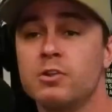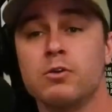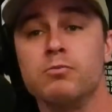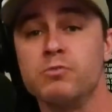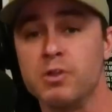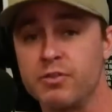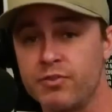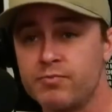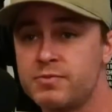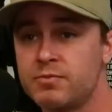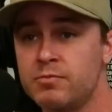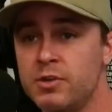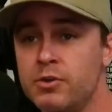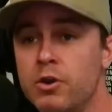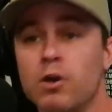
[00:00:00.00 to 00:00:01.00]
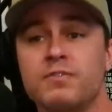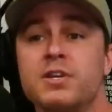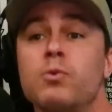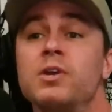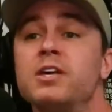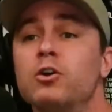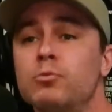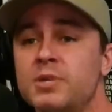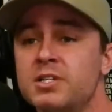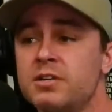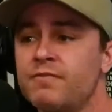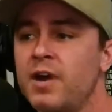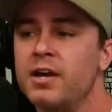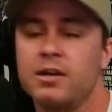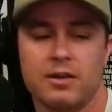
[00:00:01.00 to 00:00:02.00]
The nerves that would kill me is
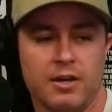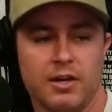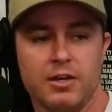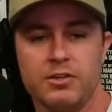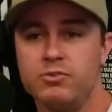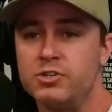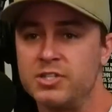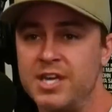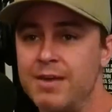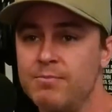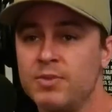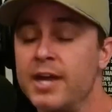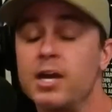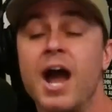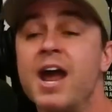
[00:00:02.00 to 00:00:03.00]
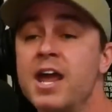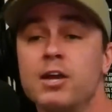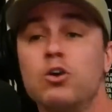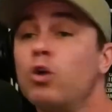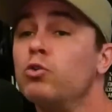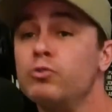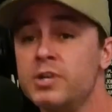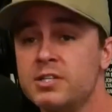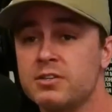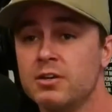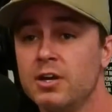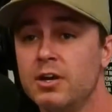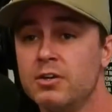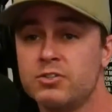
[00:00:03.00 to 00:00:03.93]
if you just gave, I hate cold reads.